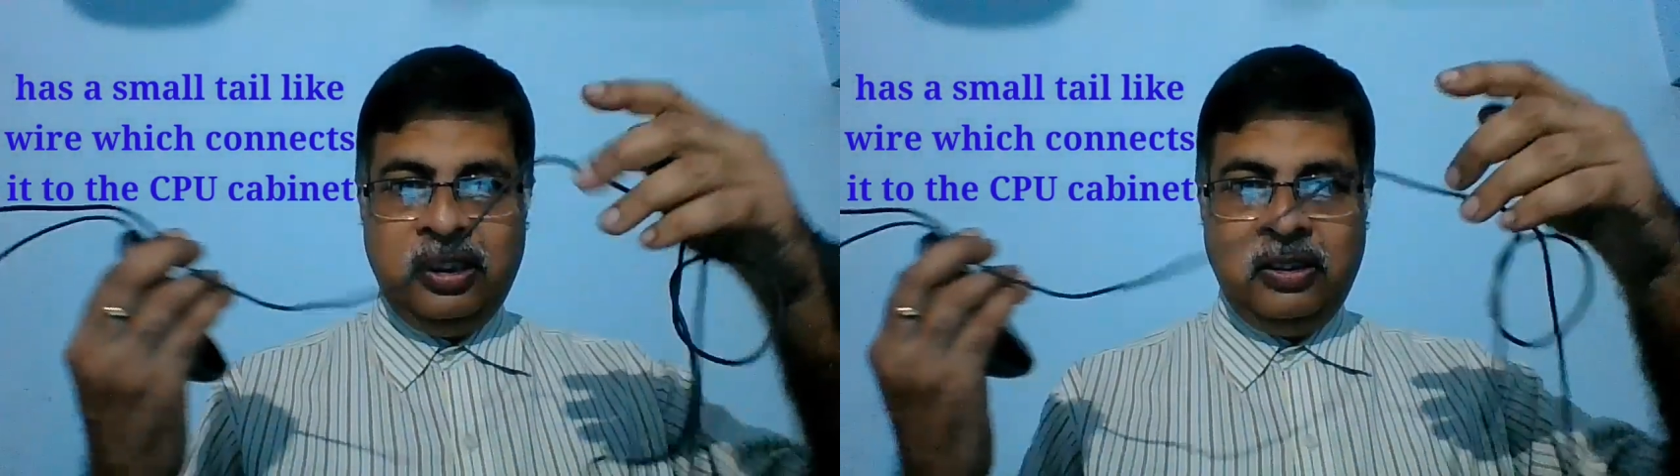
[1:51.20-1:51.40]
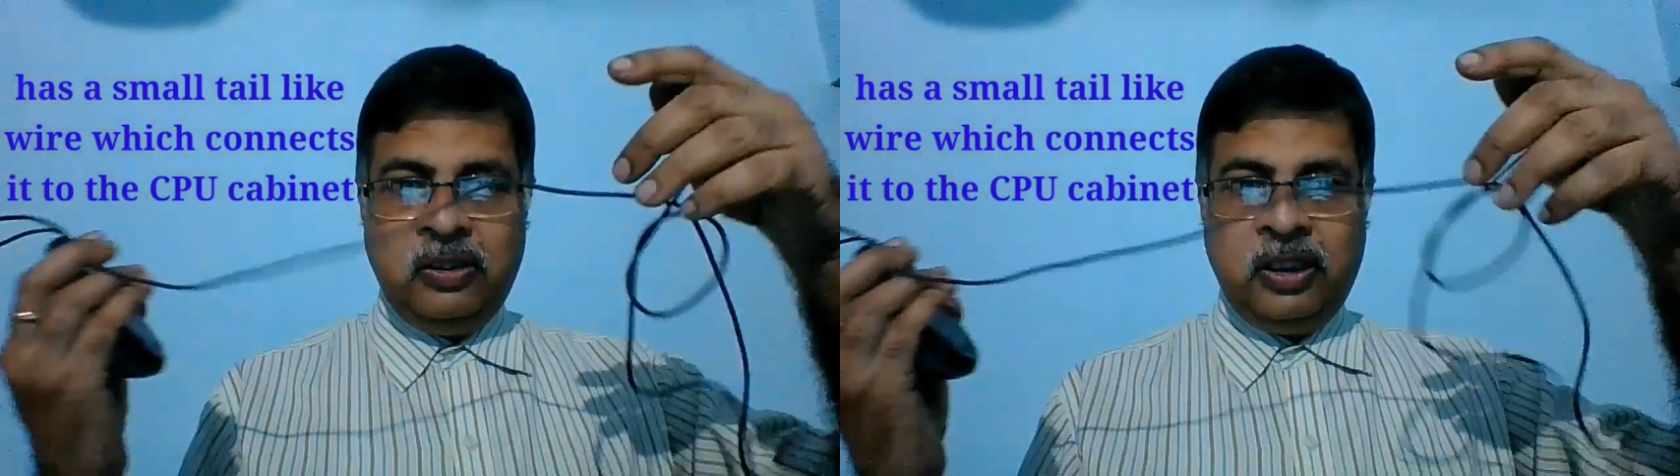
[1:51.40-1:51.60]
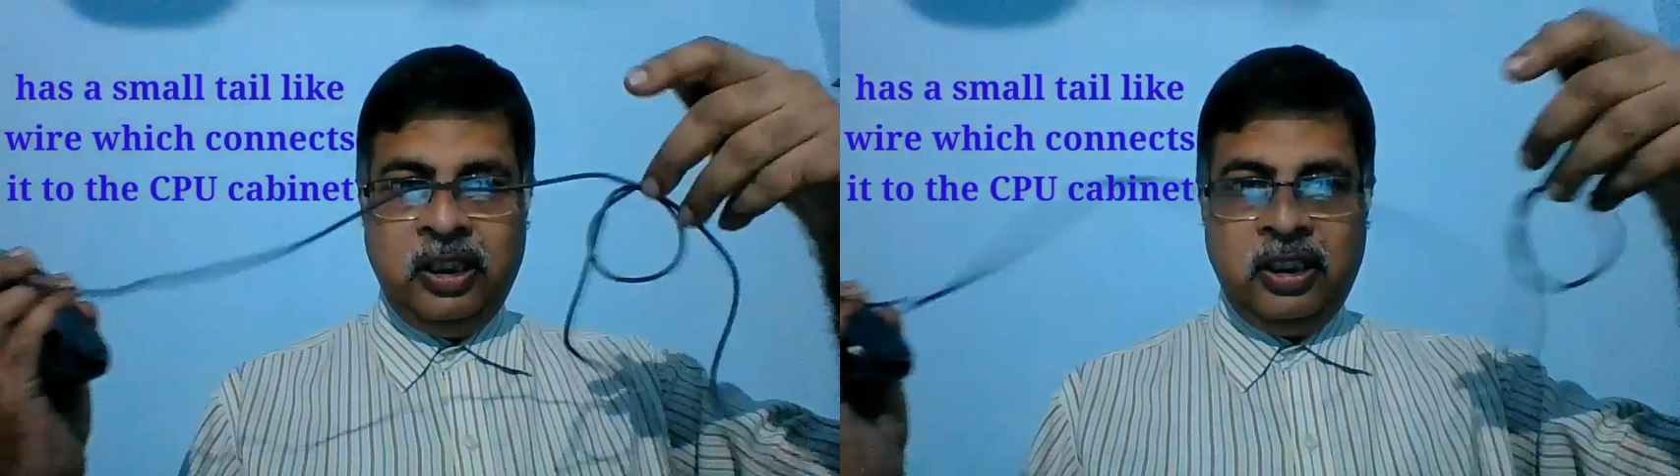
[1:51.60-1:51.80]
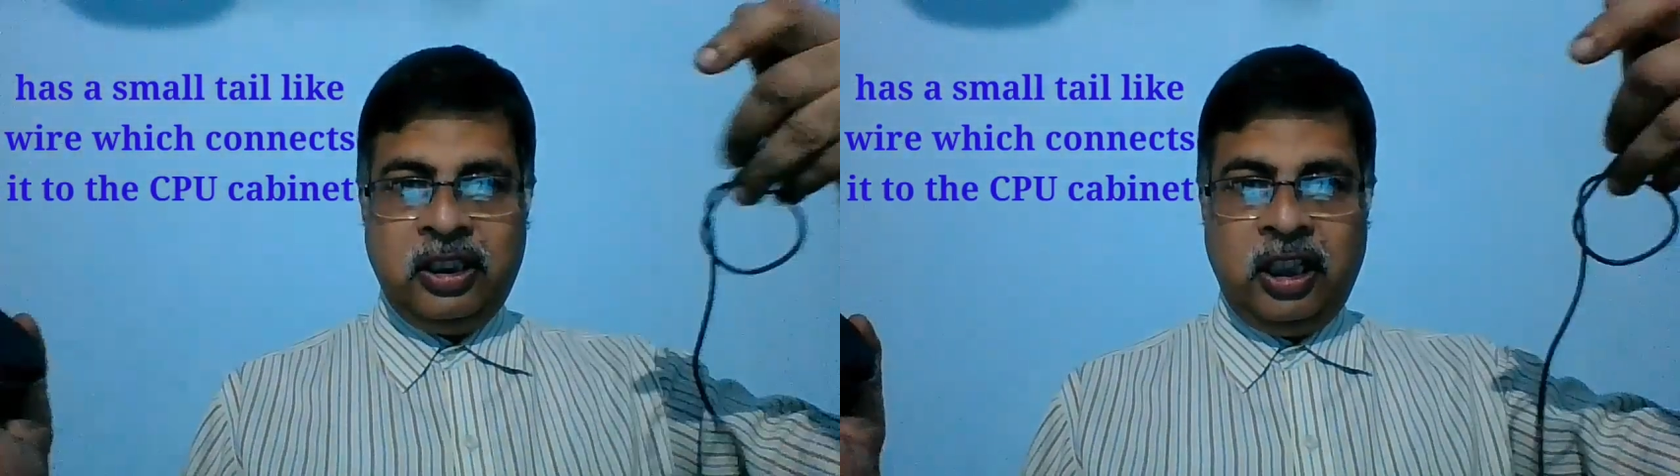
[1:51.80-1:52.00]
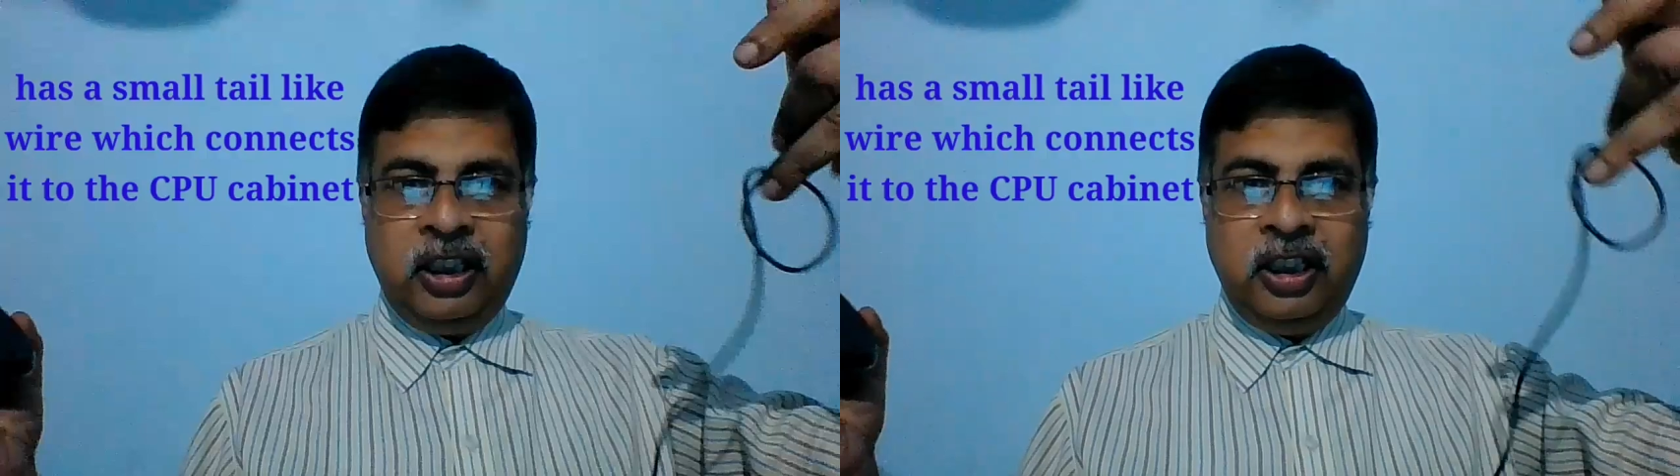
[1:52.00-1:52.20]
okay,
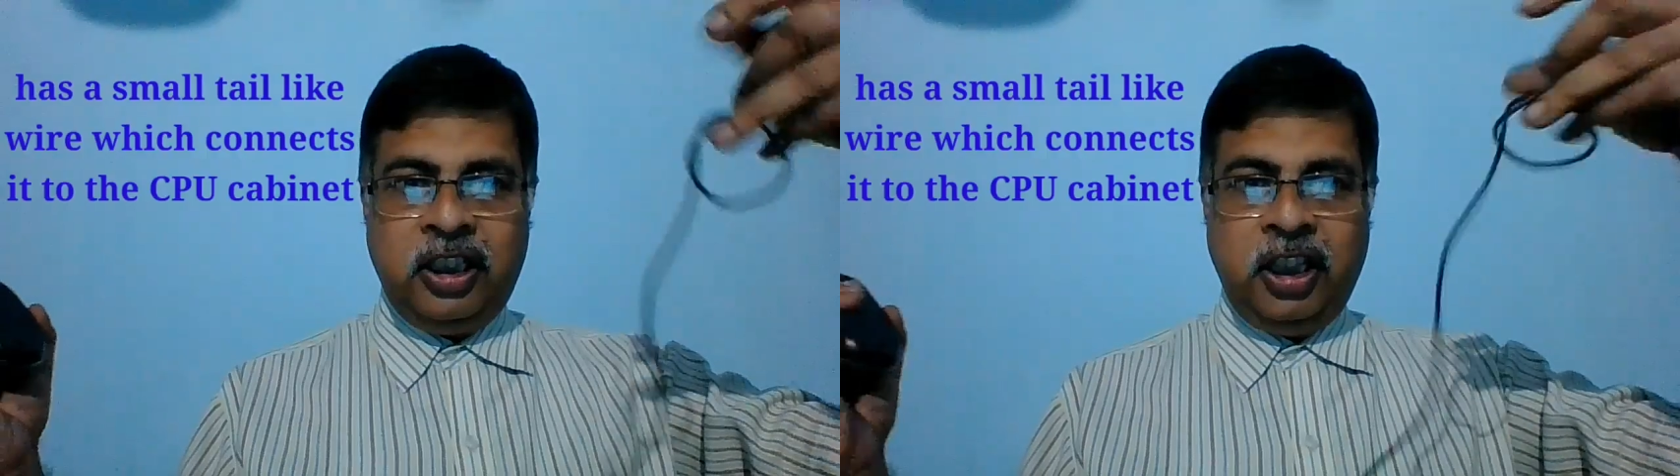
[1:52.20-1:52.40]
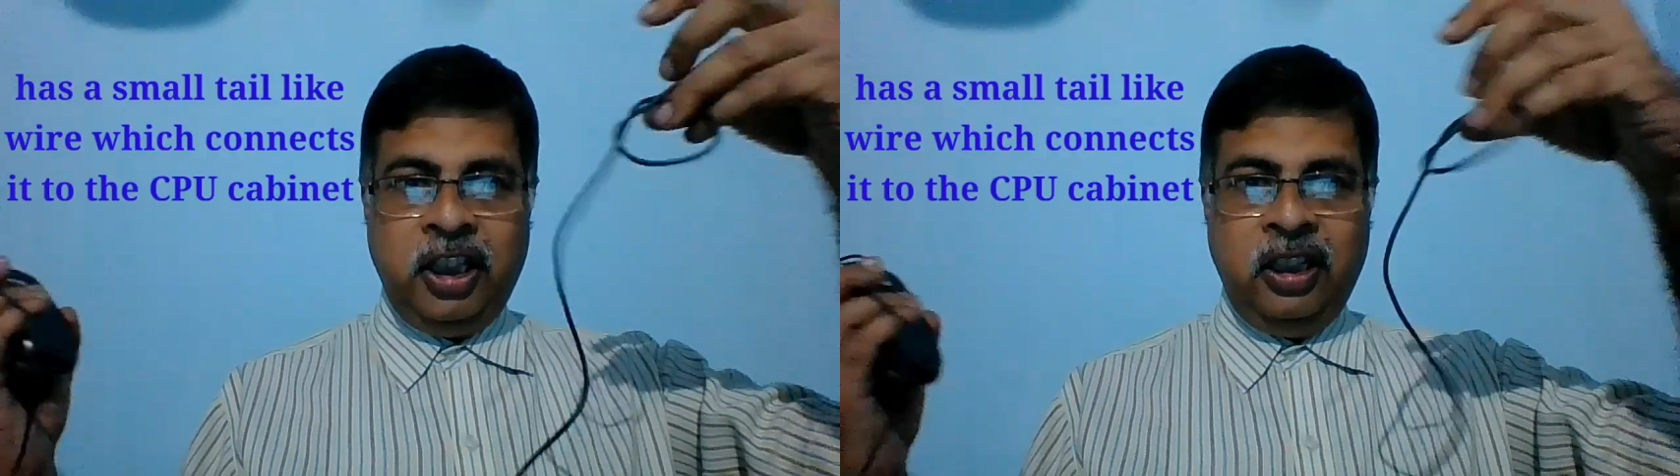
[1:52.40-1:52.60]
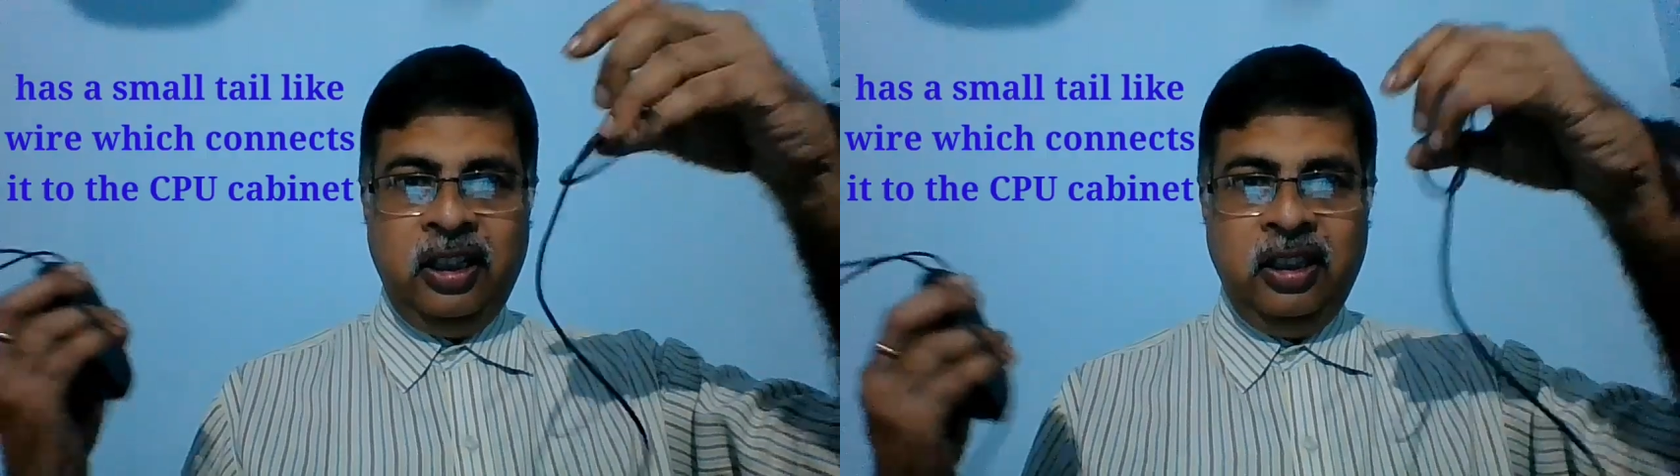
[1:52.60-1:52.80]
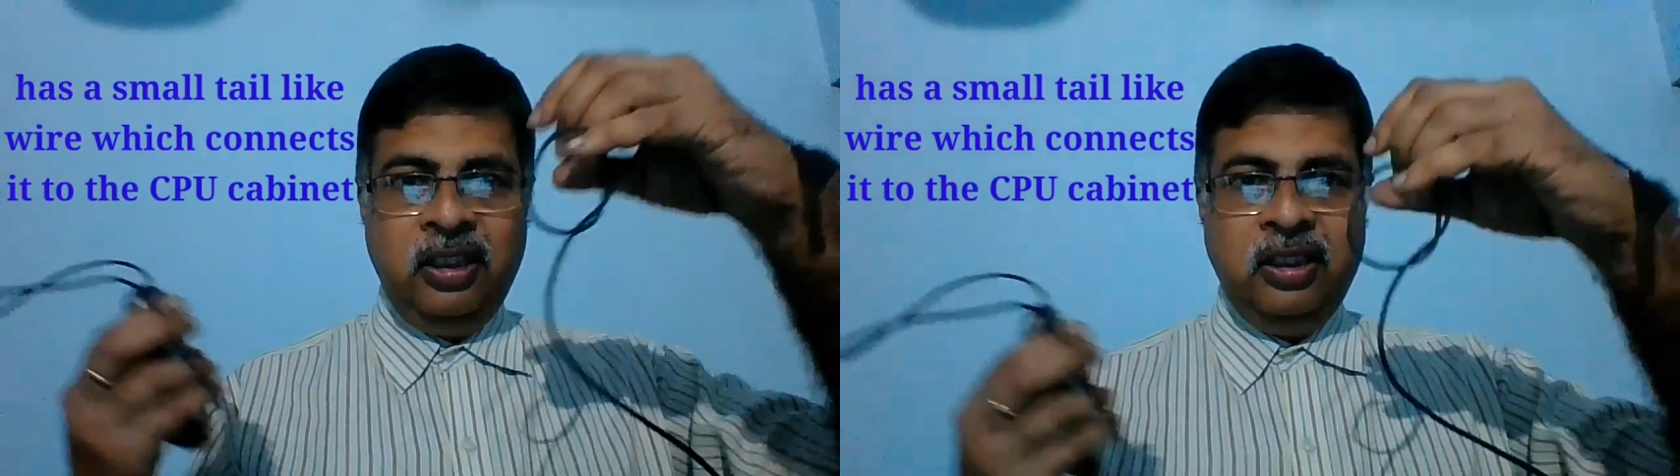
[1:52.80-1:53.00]
it's like a tail,